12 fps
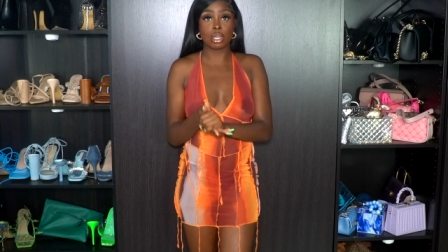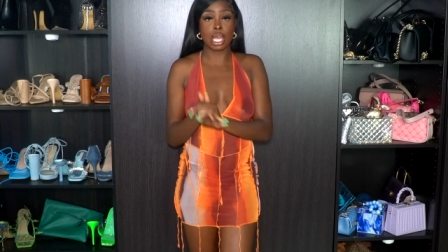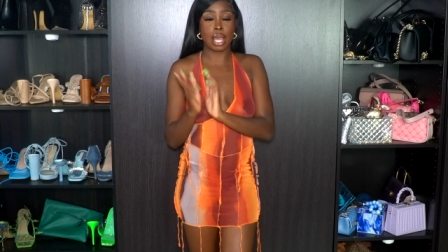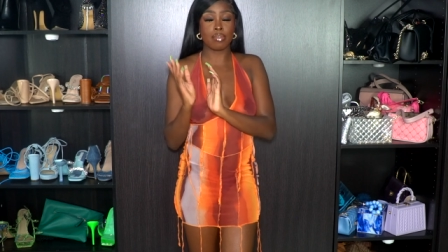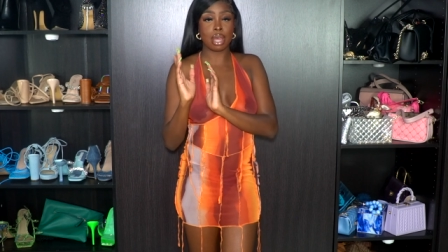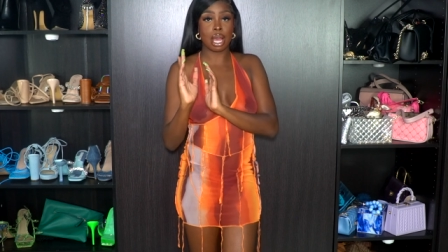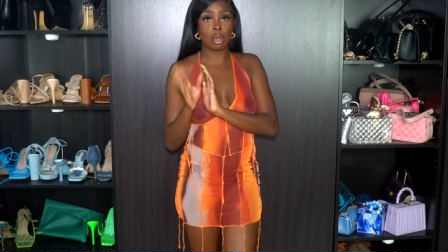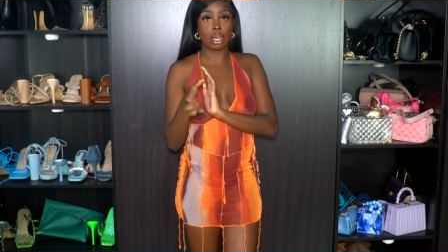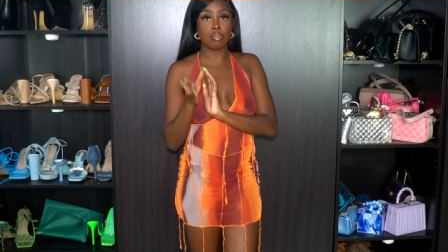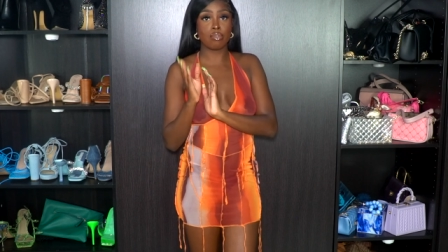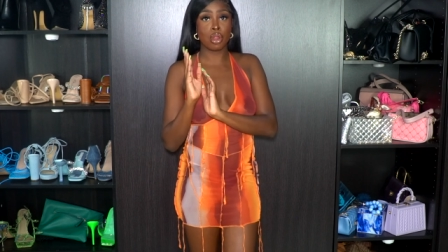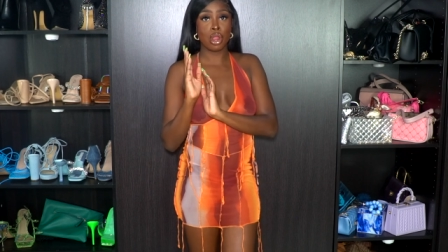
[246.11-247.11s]
You can have it
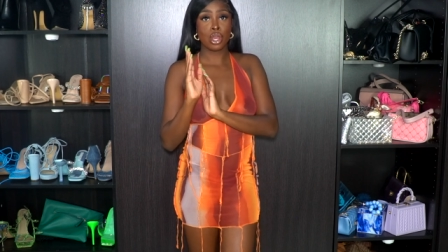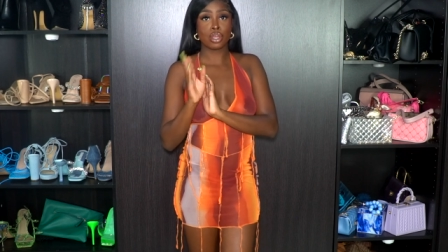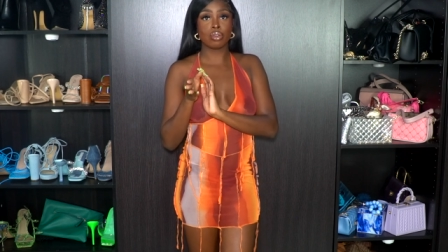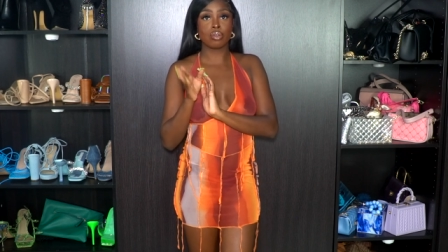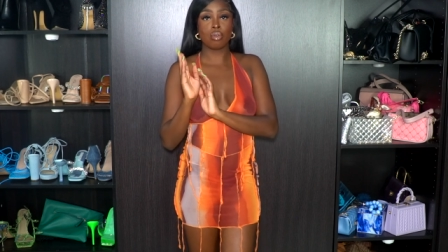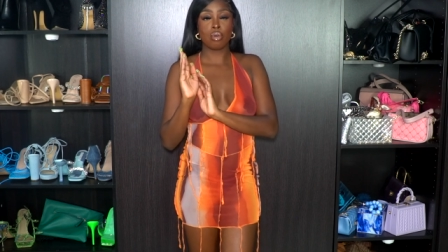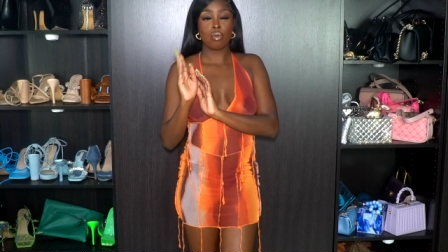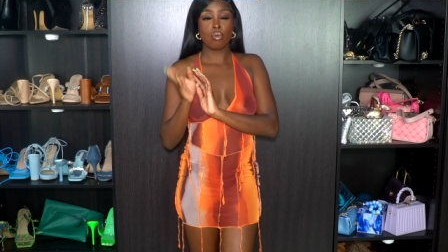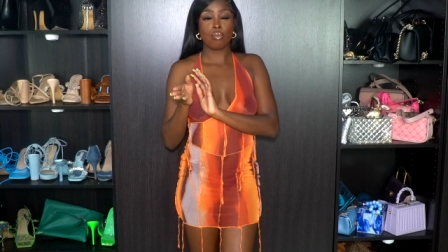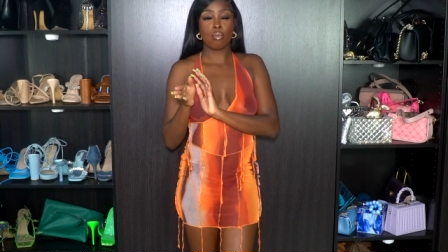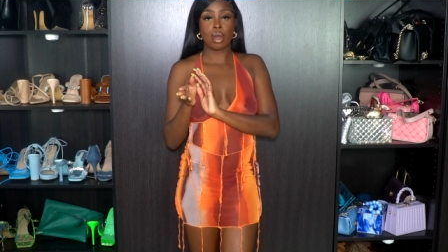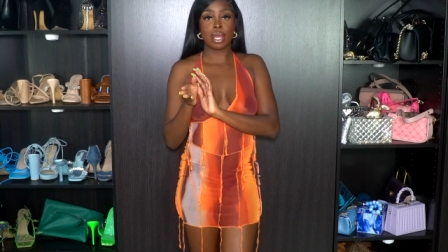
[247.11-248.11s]
however you
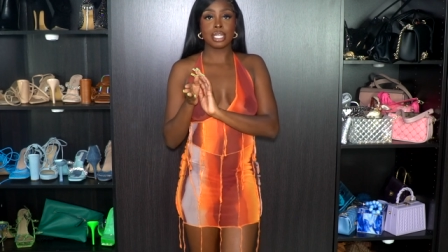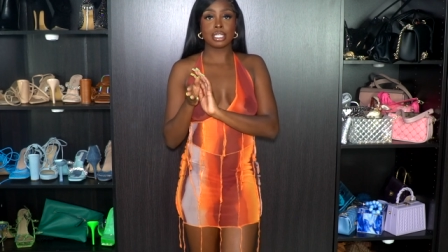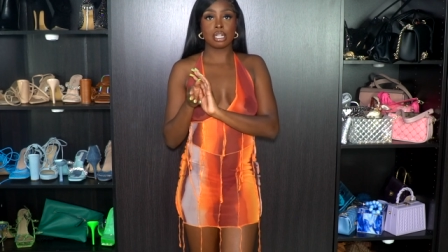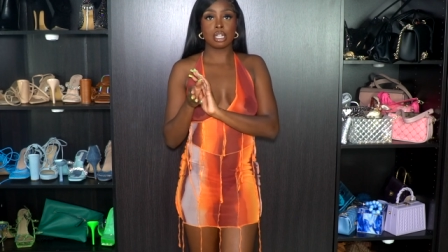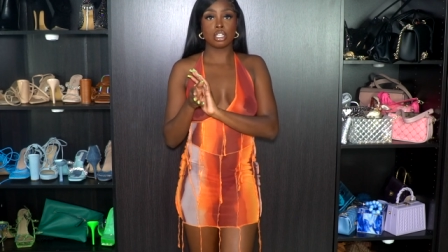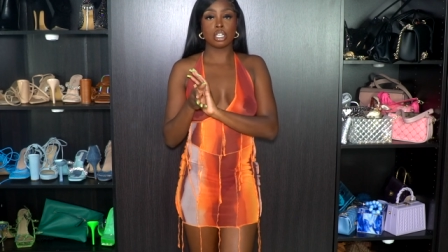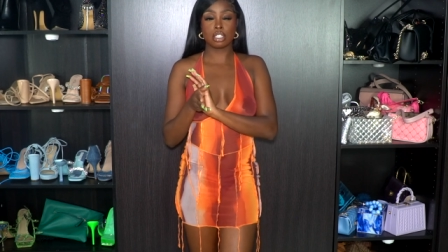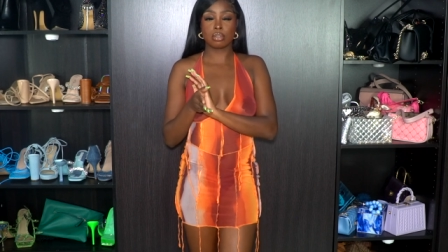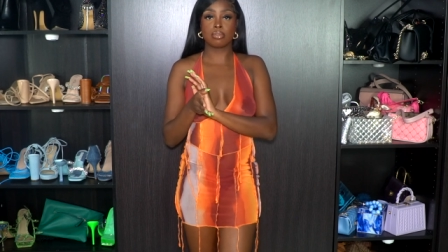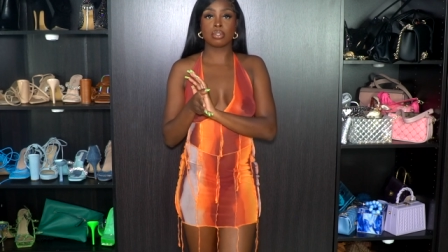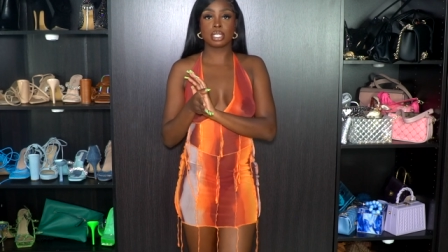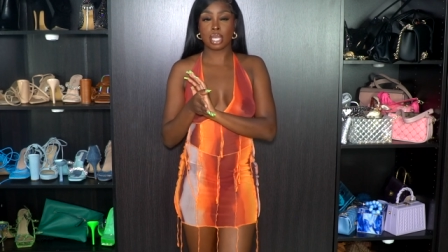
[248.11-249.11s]
want. It's an
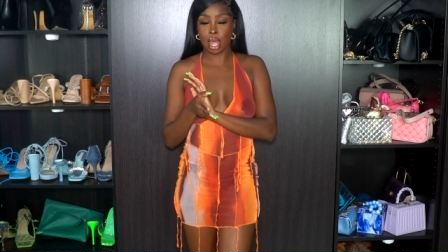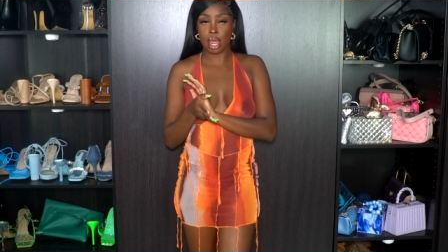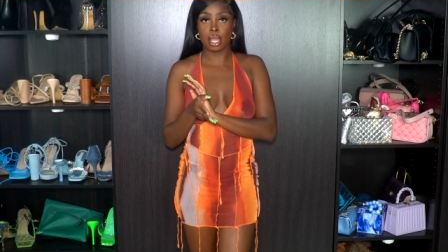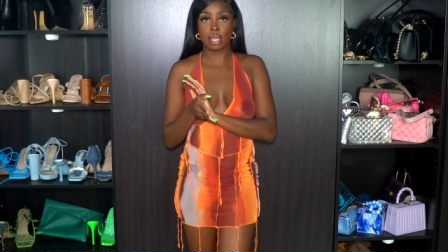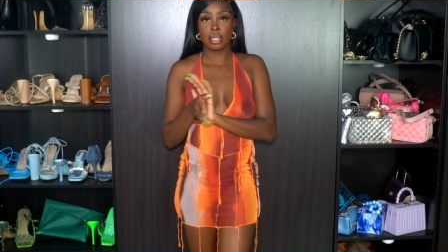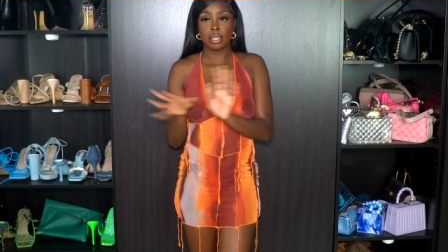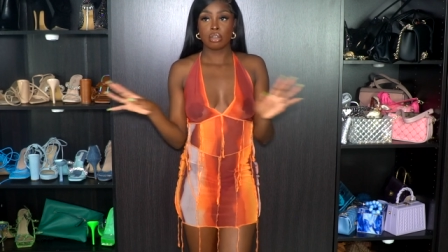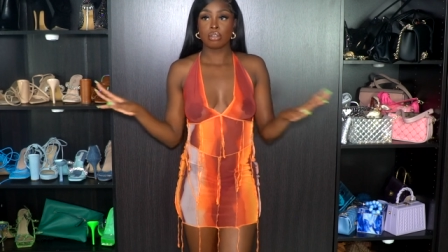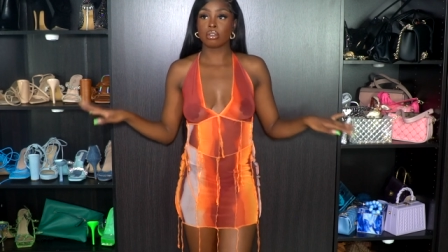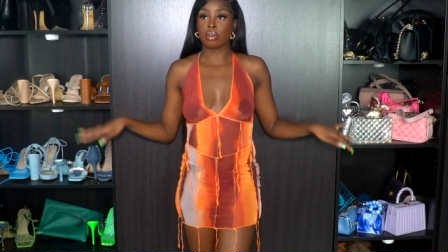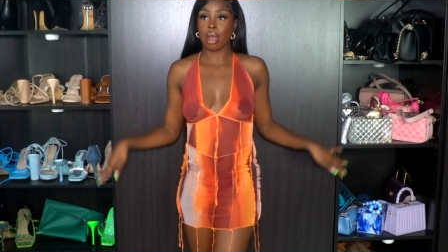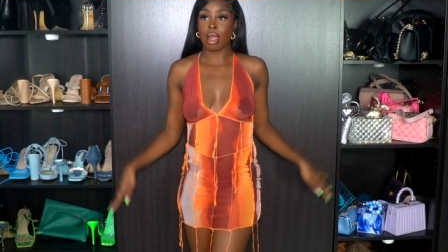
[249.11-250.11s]
adjustable tie.
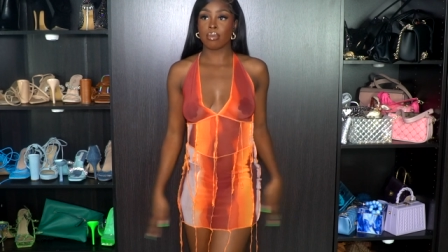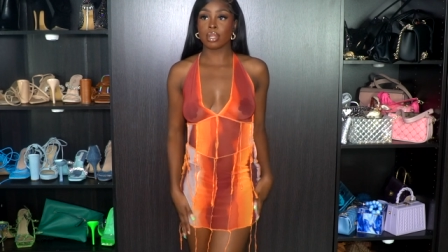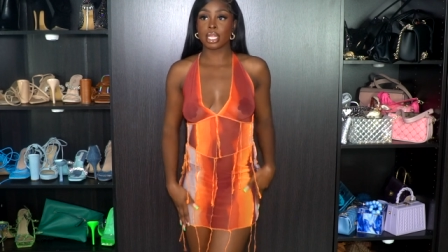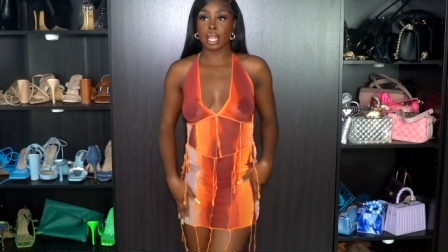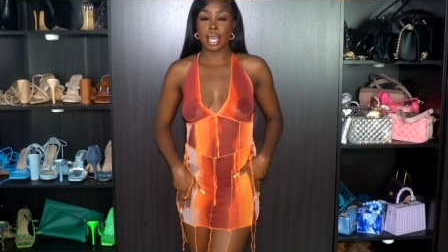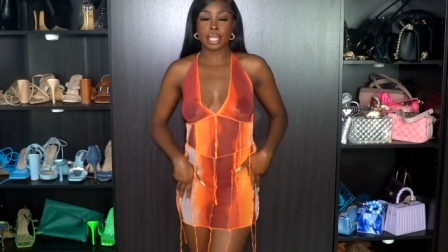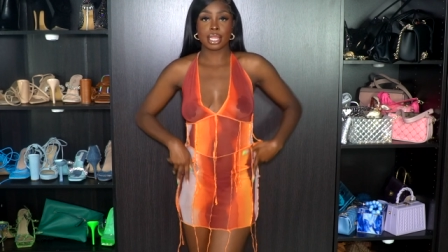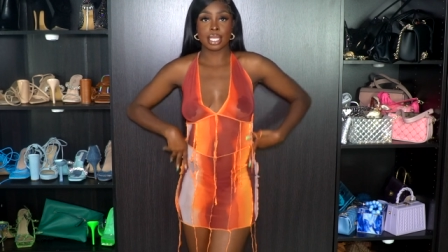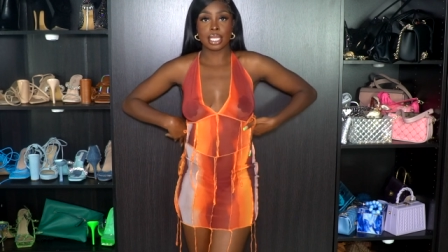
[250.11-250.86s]
So I really like